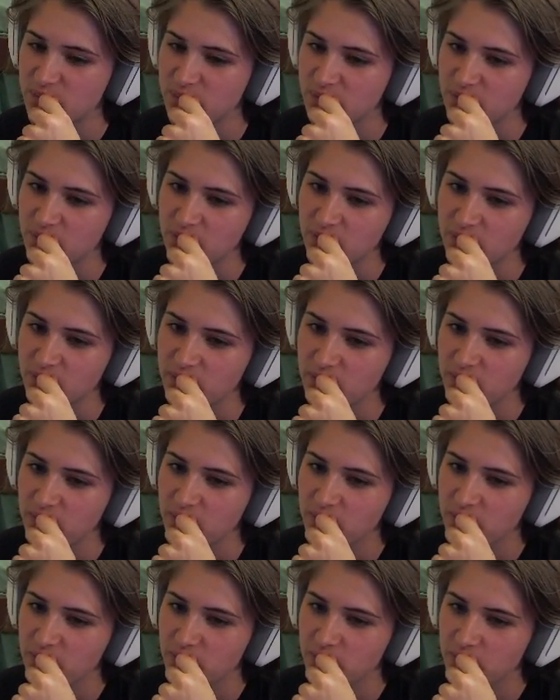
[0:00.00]

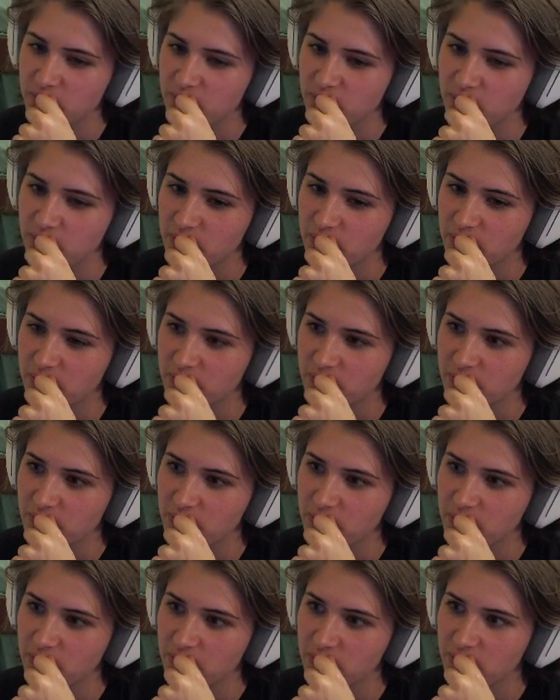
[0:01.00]

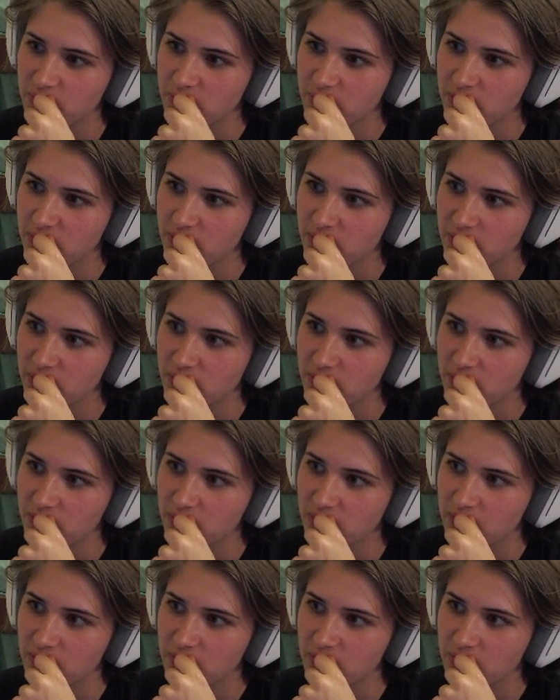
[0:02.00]
Nothing is said.